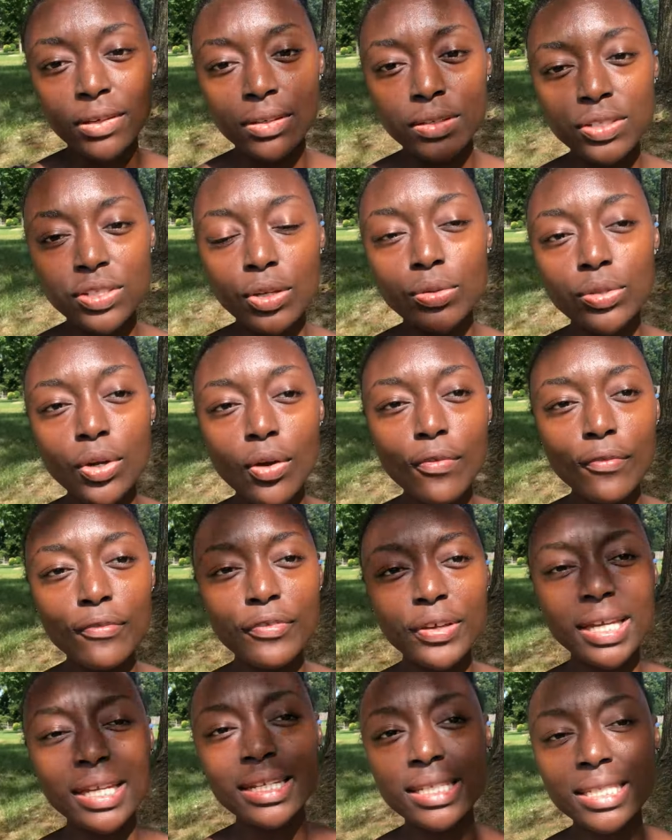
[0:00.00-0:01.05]
So don't
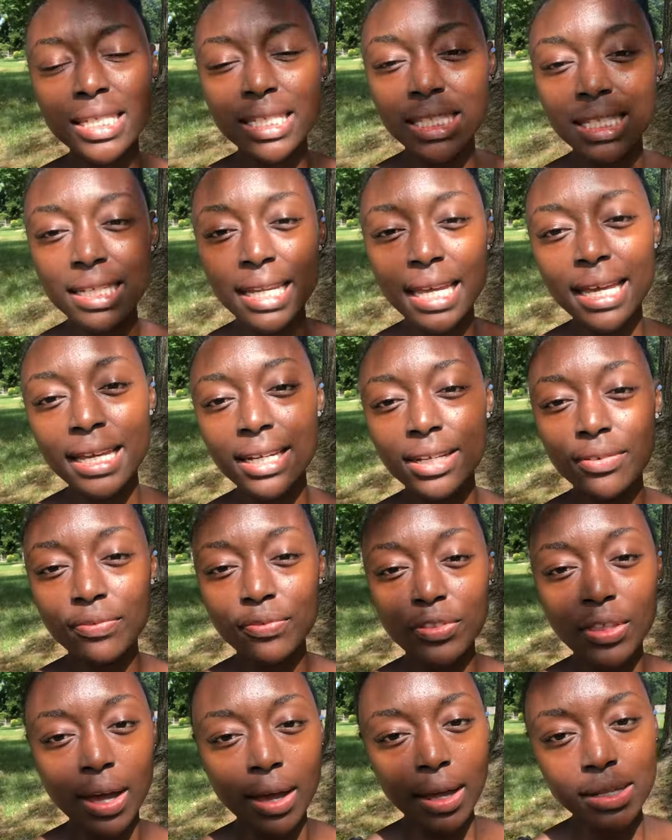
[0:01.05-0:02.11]
feed into the negative
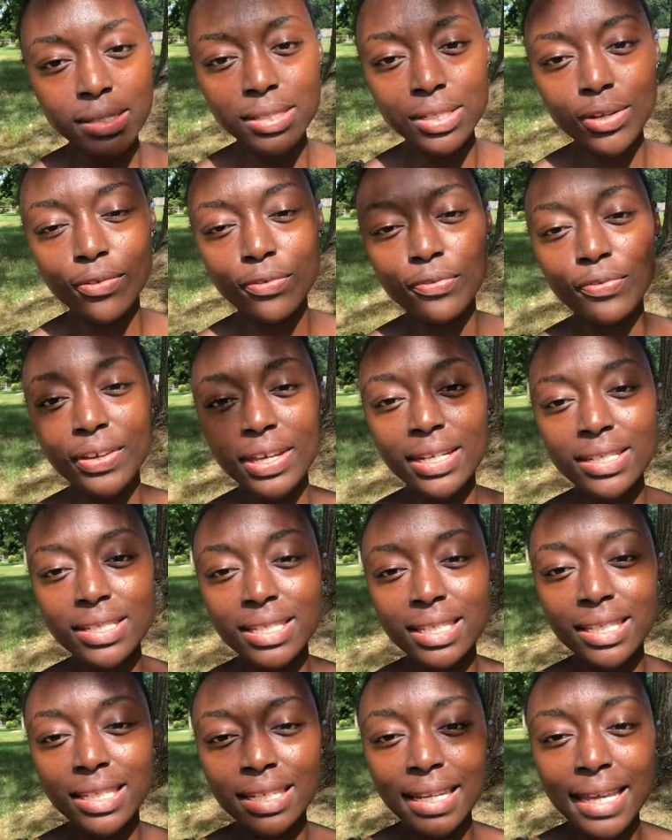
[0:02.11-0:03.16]
thoughts. Don't feed
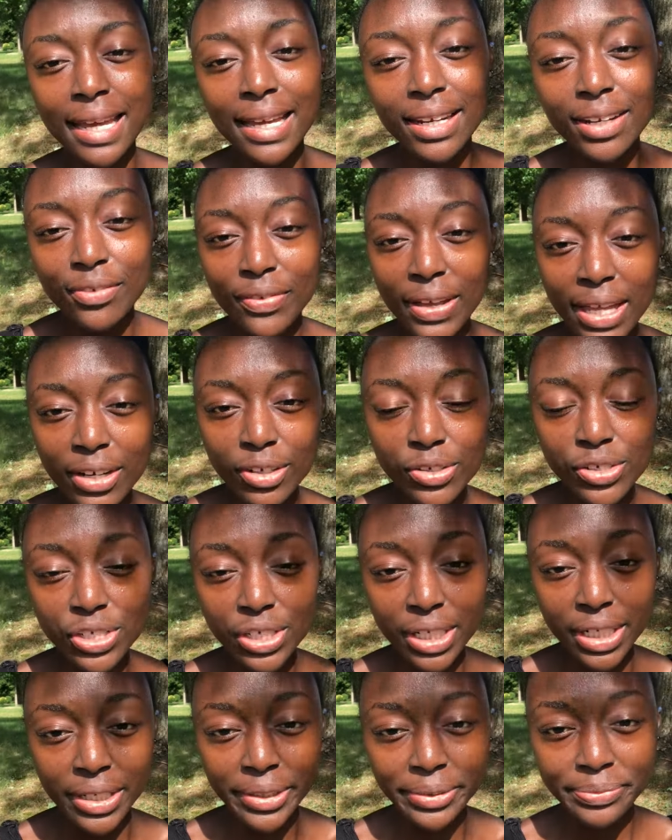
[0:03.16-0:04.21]
into the negative
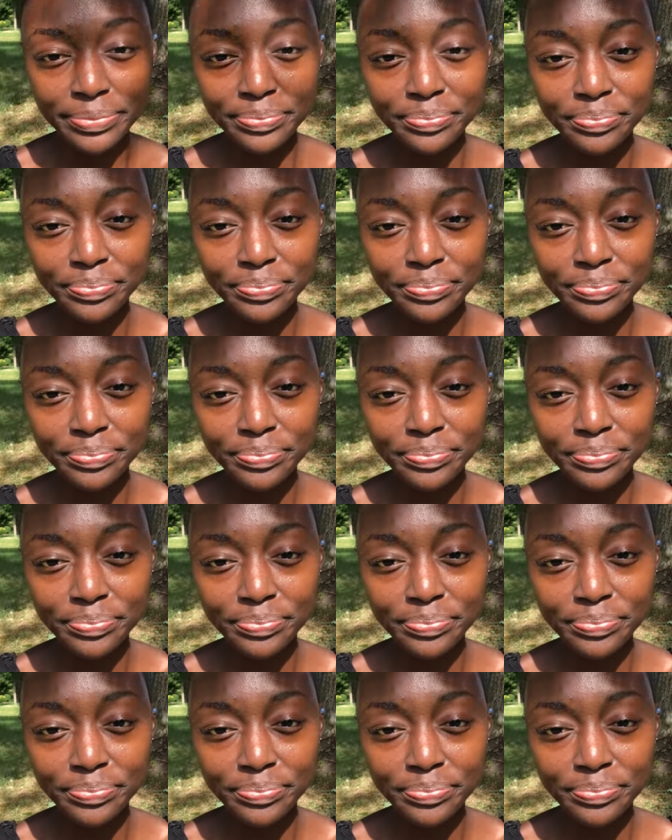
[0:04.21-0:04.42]
energy.